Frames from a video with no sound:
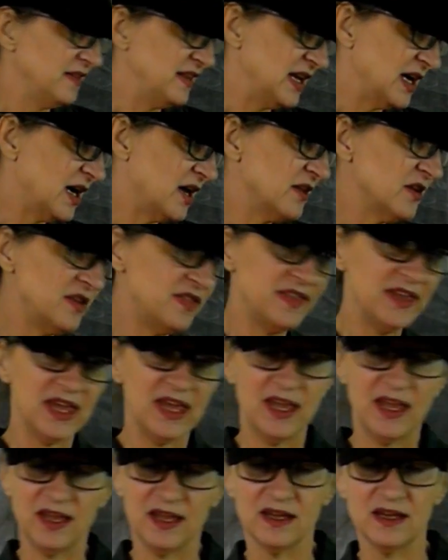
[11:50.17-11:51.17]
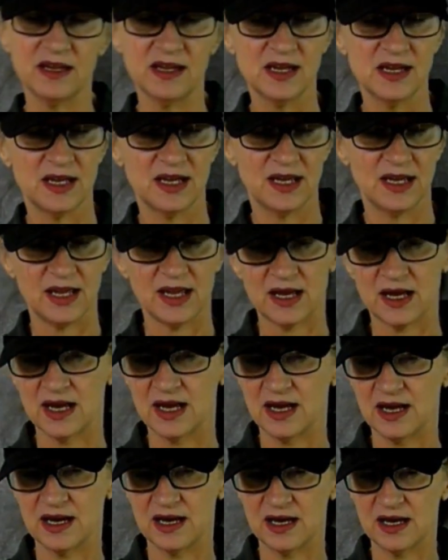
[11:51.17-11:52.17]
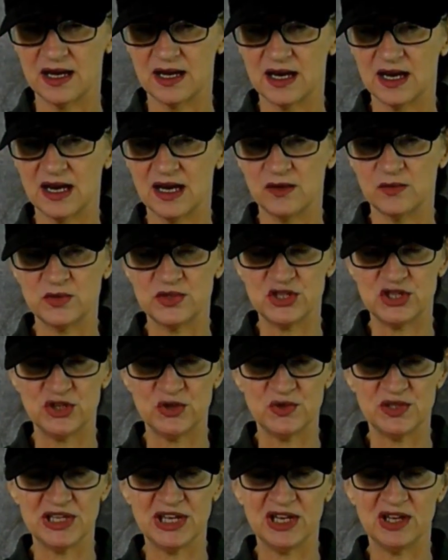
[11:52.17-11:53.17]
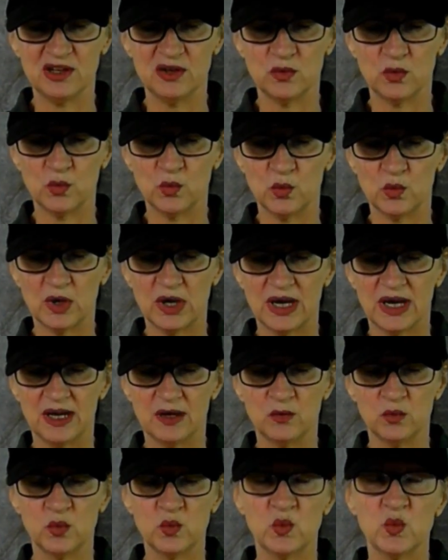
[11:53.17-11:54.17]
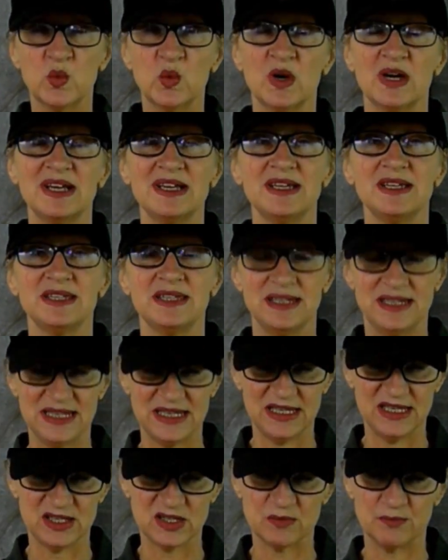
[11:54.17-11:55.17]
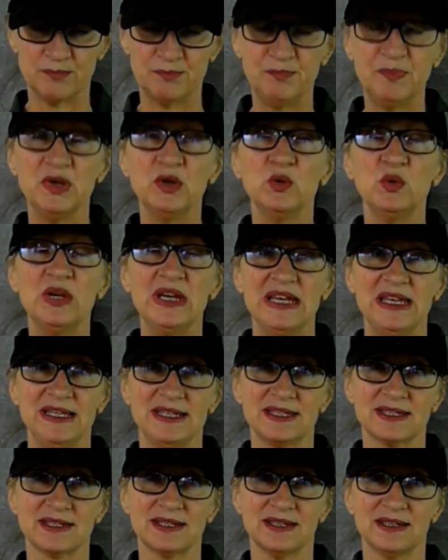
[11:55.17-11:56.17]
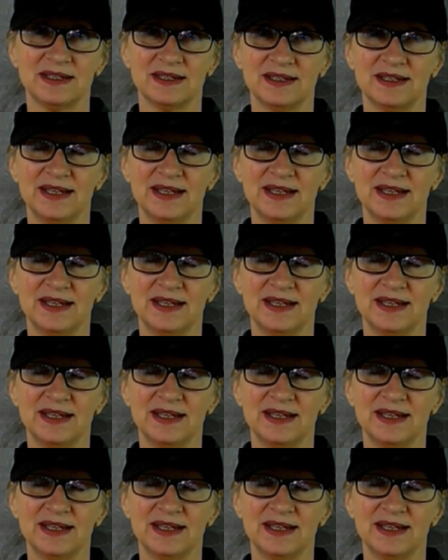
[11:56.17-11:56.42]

The other thing I was using was these Booties,